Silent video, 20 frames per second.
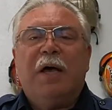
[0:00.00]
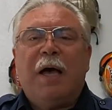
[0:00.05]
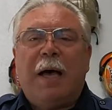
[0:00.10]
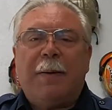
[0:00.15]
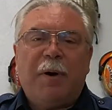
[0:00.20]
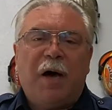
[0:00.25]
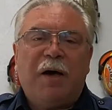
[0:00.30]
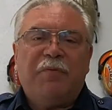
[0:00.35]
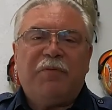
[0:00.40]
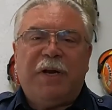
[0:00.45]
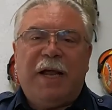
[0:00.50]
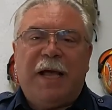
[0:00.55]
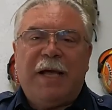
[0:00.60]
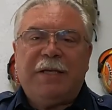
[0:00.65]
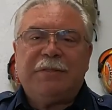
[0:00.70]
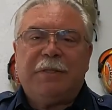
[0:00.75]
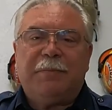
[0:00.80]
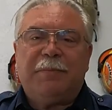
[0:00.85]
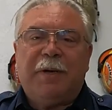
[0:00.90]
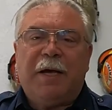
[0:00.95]
I'm often
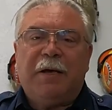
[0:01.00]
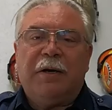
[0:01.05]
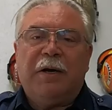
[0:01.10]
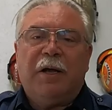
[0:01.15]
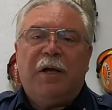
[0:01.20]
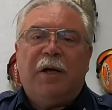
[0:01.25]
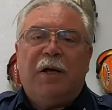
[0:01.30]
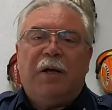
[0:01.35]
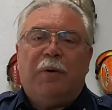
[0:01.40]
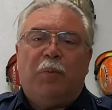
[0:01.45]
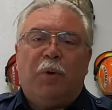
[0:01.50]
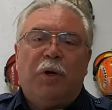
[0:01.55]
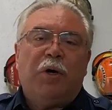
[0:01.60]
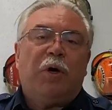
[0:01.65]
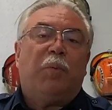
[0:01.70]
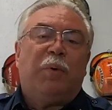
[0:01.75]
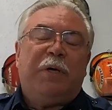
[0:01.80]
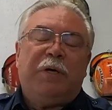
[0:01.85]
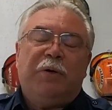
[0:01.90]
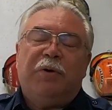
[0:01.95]
asked about what
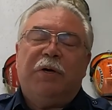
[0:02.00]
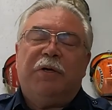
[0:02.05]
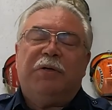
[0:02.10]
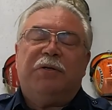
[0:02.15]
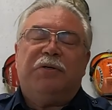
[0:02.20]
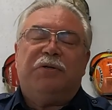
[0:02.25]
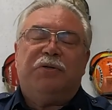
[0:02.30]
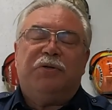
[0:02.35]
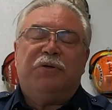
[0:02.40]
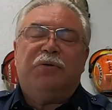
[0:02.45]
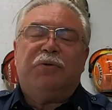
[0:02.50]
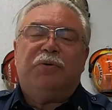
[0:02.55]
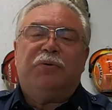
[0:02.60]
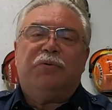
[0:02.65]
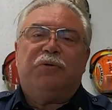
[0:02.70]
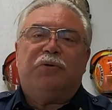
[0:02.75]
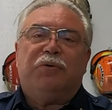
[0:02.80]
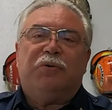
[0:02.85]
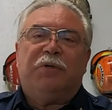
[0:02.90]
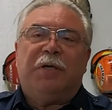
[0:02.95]
are we going to
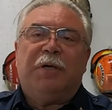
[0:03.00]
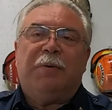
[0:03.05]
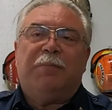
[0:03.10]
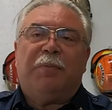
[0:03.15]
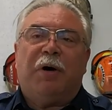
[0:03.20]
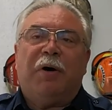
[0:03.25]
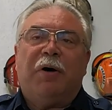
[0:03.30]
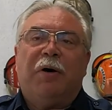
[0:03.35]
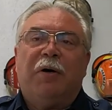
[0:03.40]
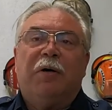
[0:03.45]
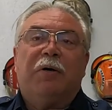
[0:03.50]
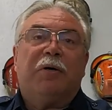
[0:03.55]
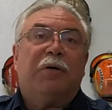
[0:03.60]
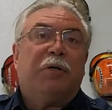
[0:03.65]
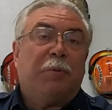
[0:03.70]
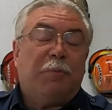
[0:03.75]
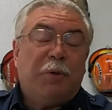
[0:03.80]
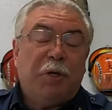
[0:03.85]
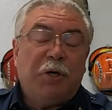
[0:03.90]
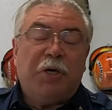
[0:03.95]
do to keep our
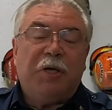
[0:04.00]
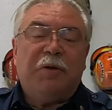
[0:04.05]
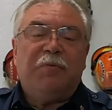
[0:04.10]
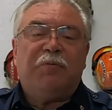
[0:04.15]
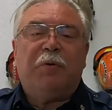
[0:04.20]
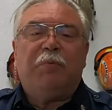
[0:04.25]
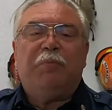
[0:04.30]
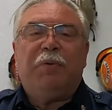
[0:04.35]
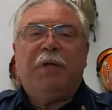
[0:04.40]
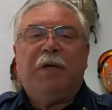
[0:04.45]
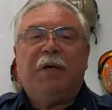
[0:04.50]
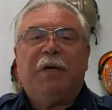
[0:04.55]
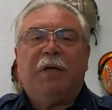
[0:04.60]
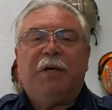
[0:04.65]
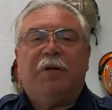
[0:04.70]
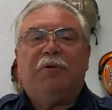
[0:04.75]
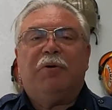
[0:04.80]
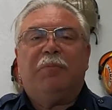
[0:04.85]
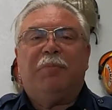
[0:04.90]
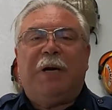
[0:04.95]
community from being
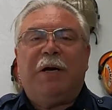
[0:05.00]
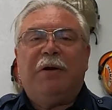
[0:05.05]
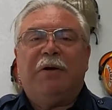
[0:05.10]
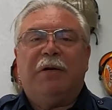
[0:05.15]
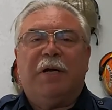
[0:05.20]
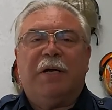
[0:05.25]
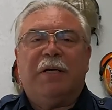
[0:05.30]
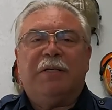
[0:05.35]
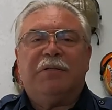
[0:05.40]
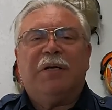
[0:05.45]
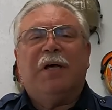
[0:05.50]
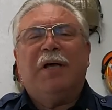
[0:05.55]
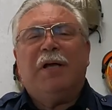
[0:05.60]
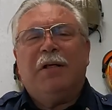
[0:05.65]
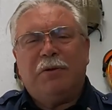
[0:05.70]
another paradise.